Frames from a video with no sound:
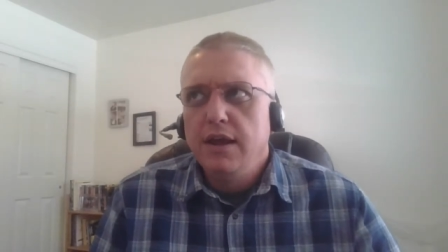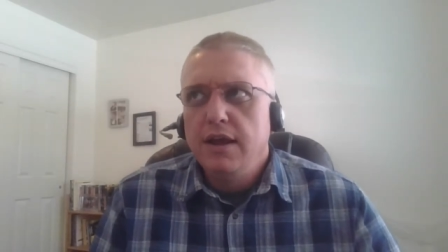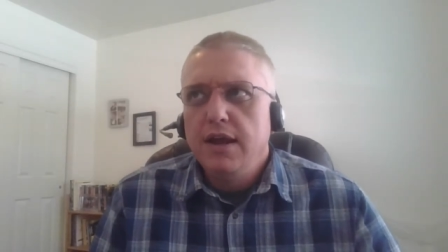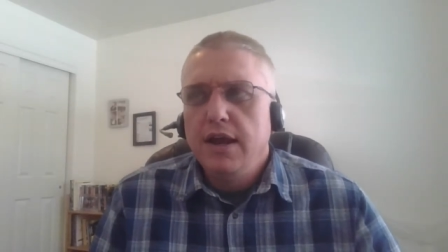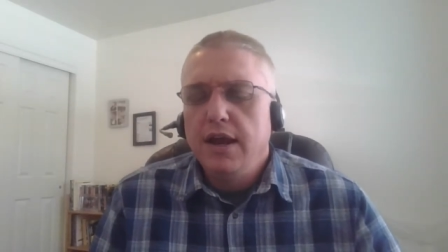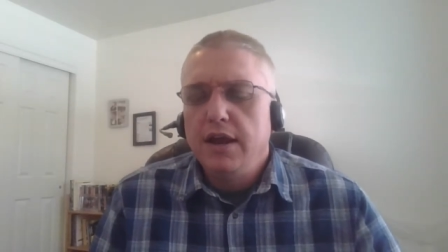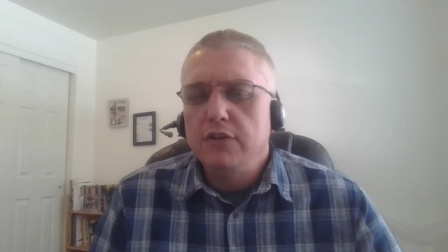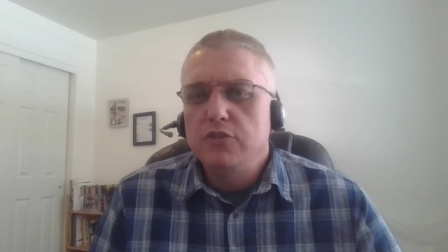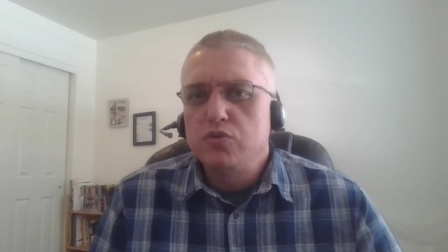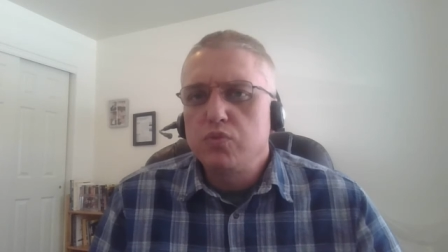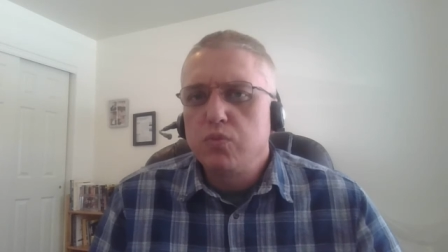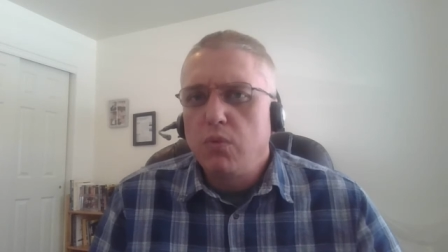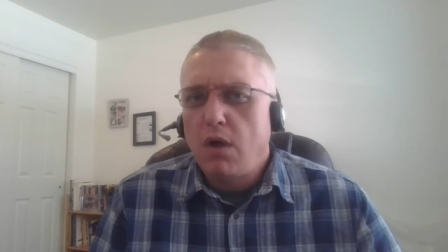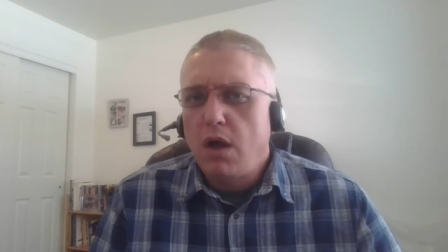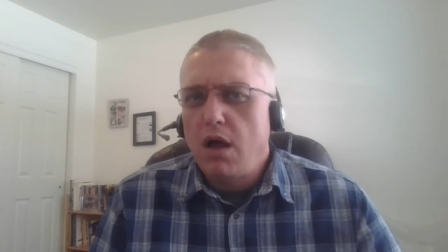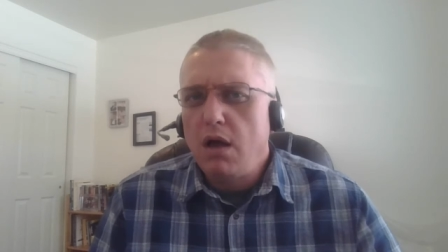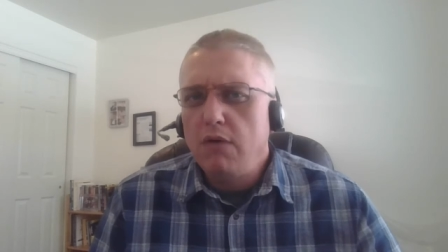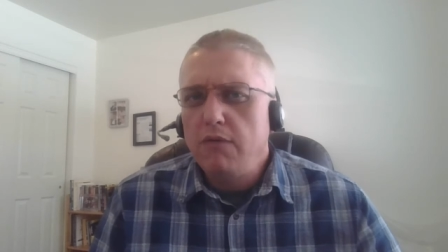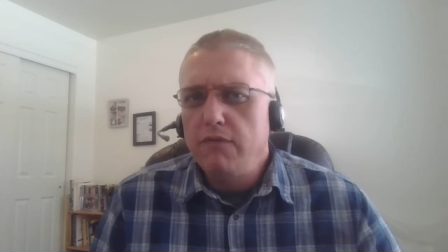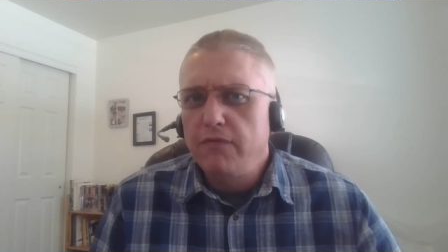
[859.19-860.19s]
it's
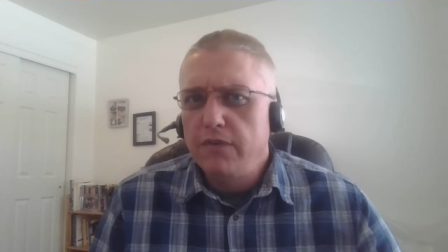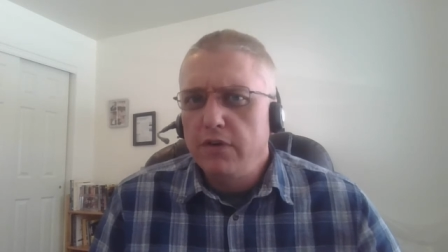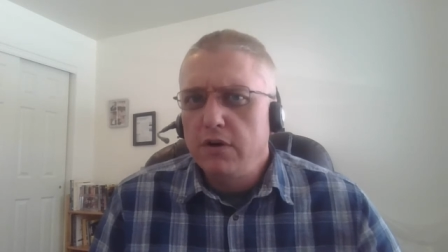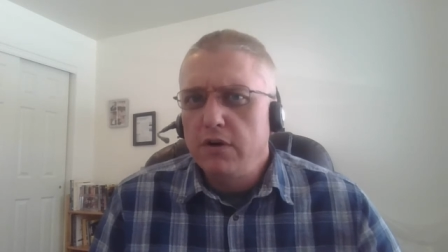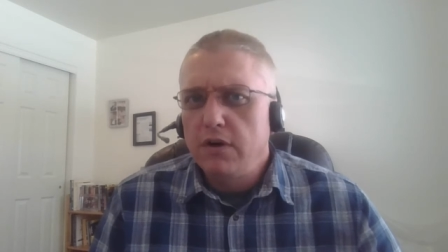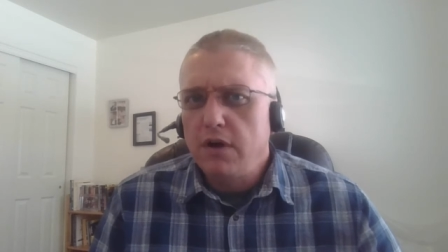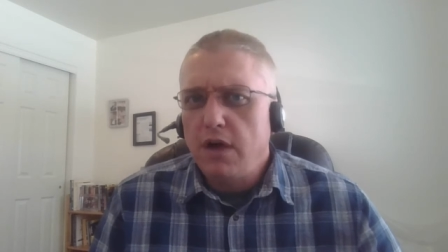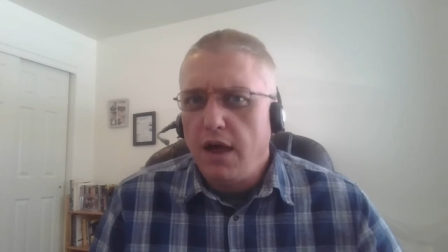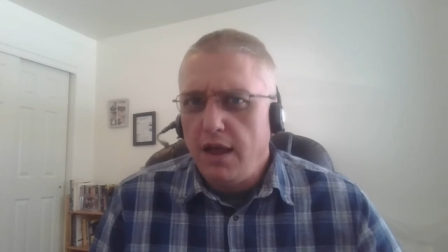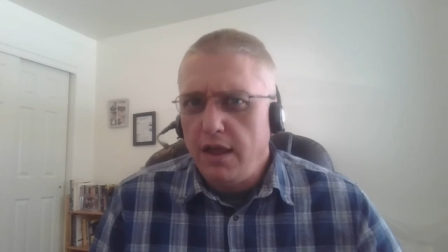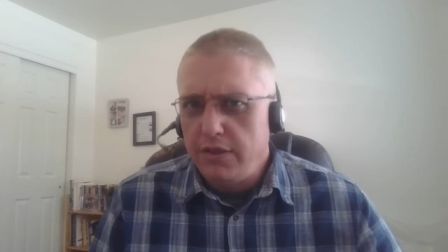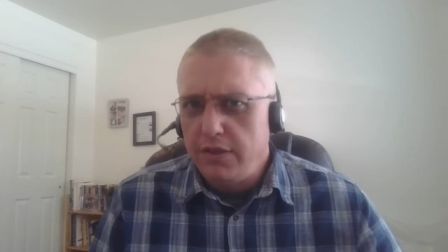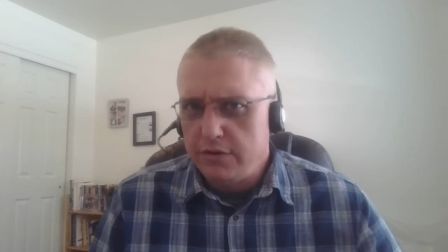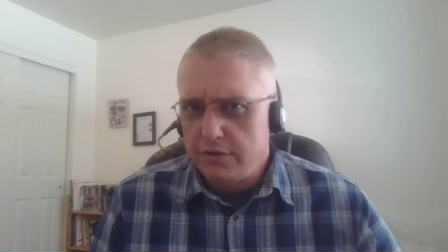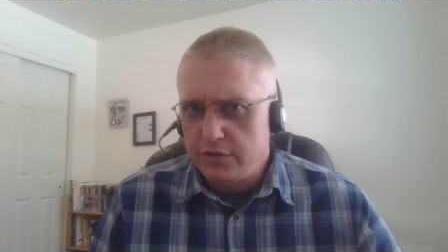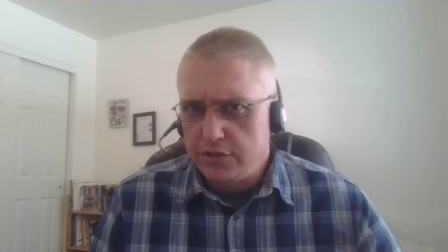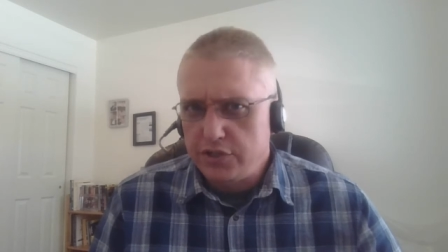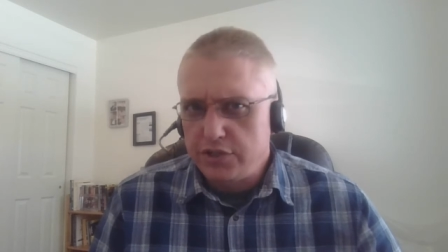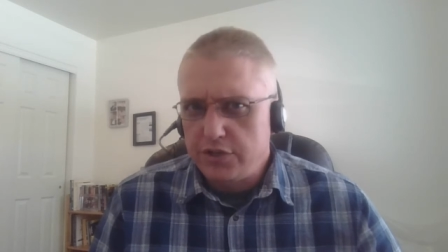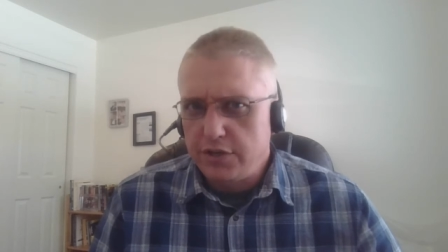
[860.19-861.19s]
wrong for
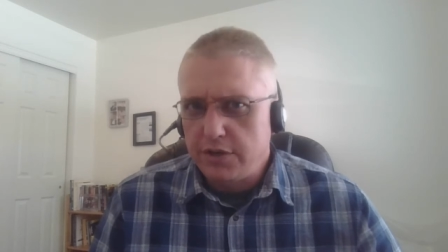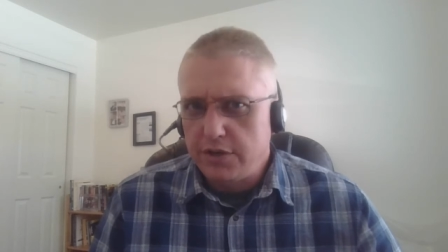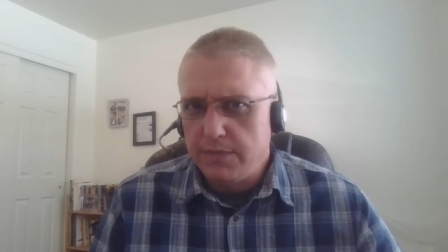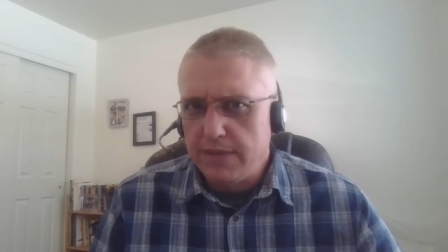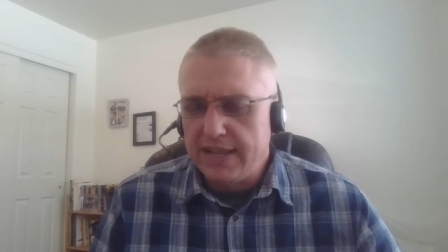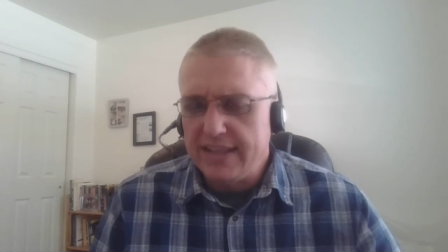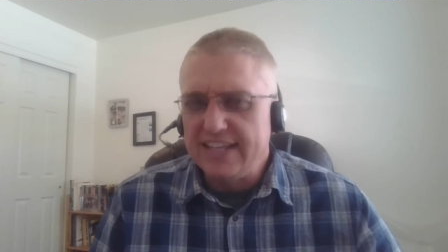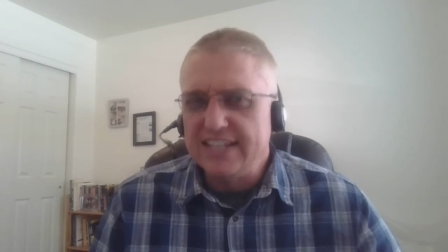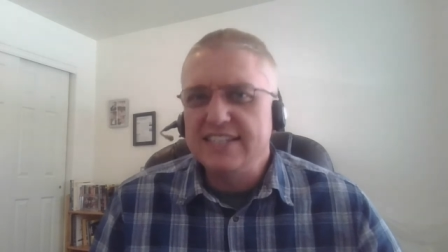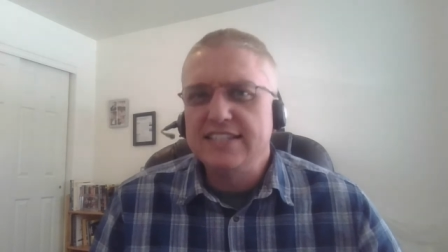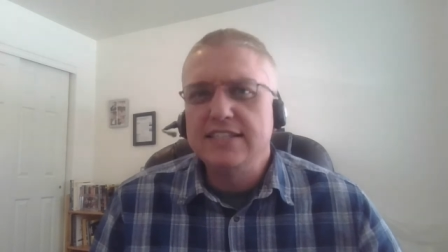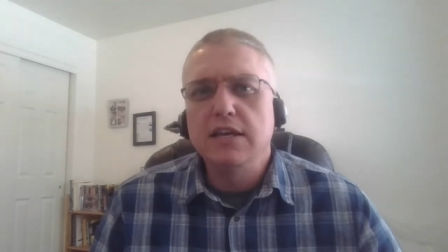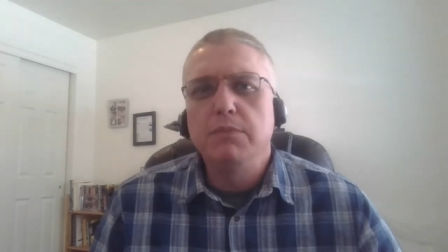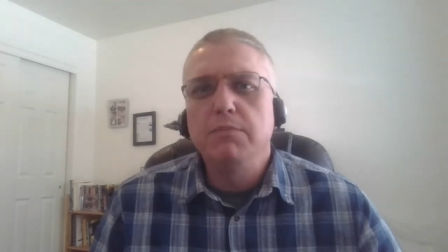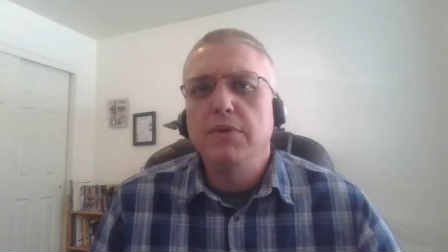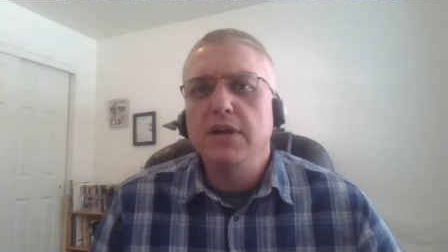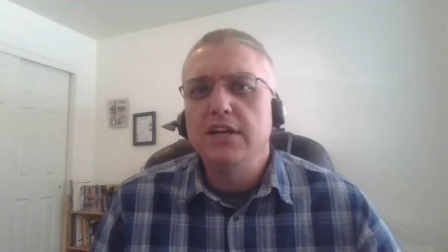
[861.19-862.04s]
others to commit this sin,